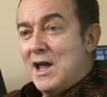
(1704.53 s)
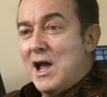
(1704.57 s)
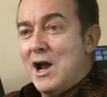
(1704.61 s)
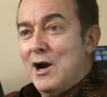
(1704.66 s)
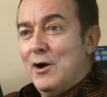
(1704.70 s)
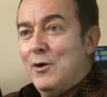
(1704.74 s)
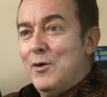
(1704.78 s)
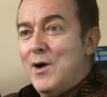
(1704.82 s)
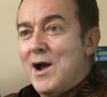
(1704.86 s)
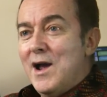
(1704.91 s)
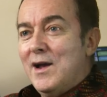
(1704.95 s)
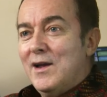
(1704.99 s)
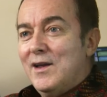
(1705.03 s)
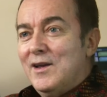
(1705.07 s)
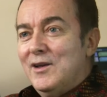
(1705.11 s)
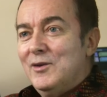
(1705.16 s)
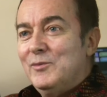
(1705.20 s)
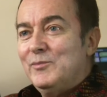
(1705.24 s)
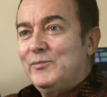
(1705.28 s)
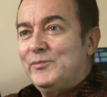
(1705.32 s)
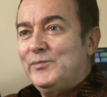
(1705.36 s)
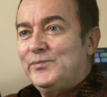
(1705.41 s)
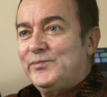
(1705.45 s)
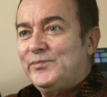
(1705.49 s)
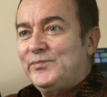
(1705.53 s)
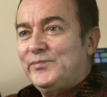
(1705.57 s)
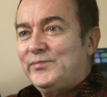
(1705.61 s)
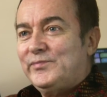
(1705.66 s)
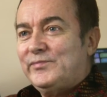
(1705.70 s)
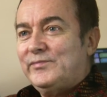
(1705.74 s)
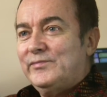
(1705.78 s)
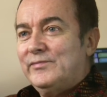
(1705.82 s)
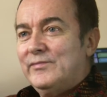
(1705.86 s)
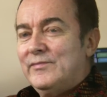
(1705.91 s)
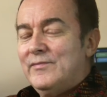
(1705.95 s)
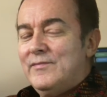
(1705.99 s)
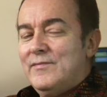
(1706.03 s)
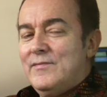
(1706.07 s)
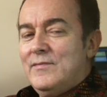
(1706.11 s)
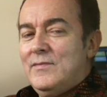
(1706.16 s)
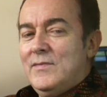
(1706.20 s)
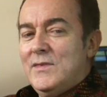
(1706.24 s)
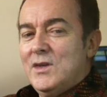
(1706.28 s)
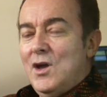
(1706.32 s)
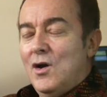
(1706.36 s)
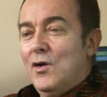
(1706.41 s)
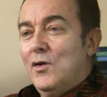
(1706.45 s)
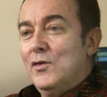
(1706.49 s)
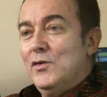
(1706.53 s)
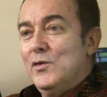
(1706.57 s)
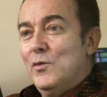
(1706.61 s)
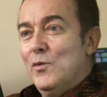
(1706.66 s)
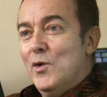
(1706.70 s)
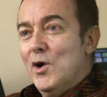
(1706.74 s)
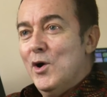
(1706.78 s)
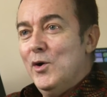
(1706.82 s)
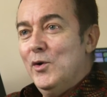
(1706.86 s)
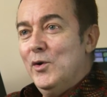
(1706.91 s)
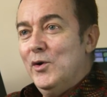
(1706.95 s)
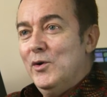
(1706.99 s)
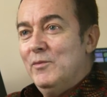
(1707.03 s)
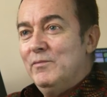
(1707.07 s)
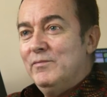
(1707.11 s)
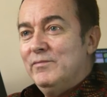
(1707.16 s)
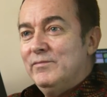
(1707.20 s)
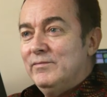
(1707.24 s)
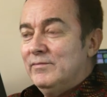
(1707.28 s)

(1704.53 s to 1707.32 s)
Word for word: Kerouac on the road.